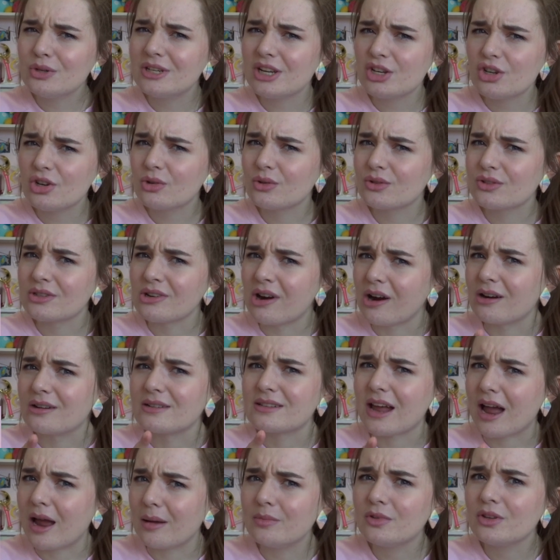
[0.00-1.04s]
Digital
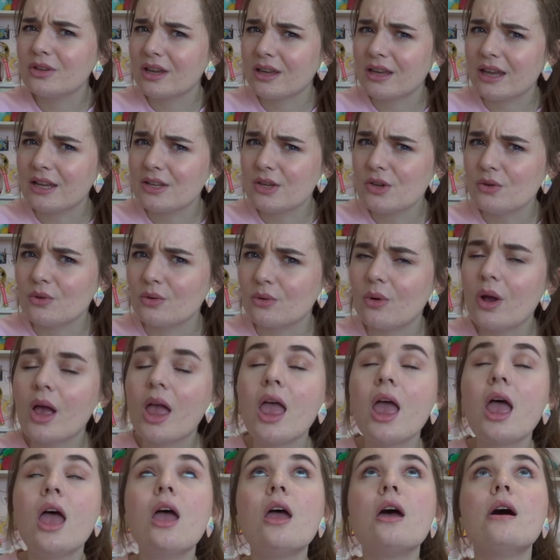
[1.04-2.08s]
Stars, I'm looking at you.
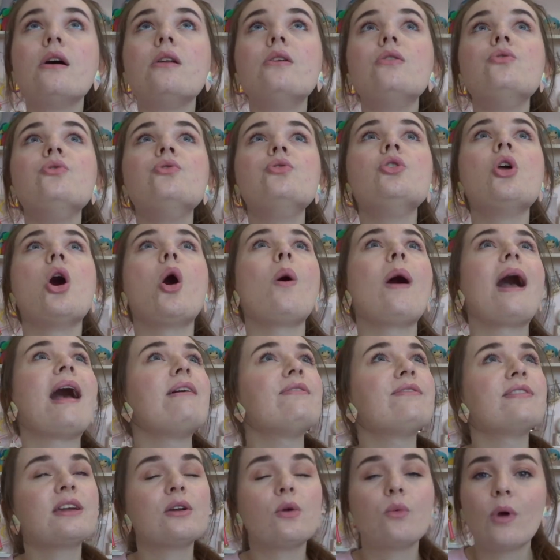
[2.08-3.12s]
No
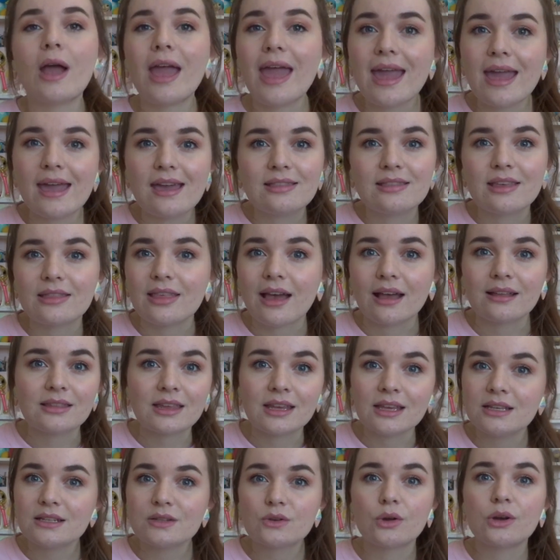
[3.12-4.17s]
effing way that that
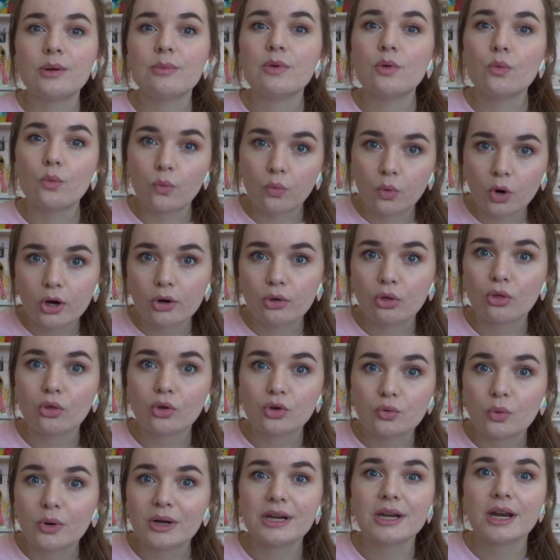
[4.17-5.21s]
thing is going to be worth the
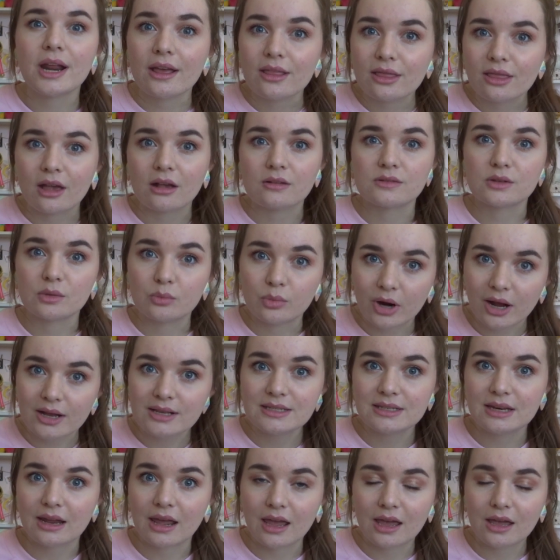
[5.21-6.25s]
29,000
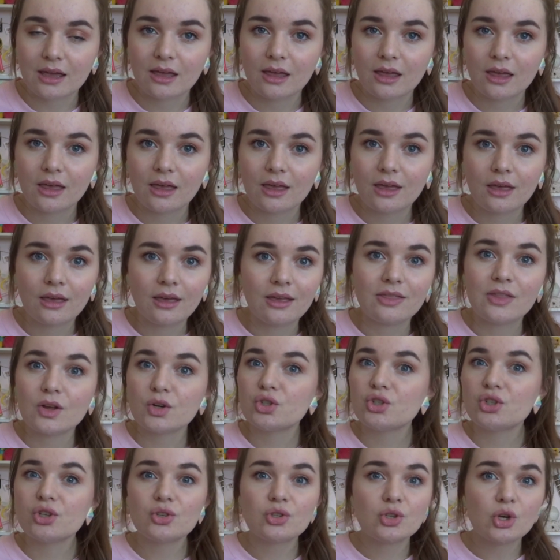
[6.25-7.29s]
price tag.
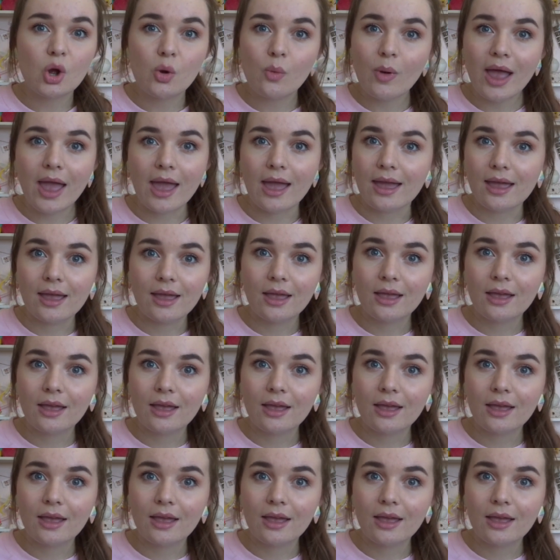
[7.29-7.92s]
There's just no way.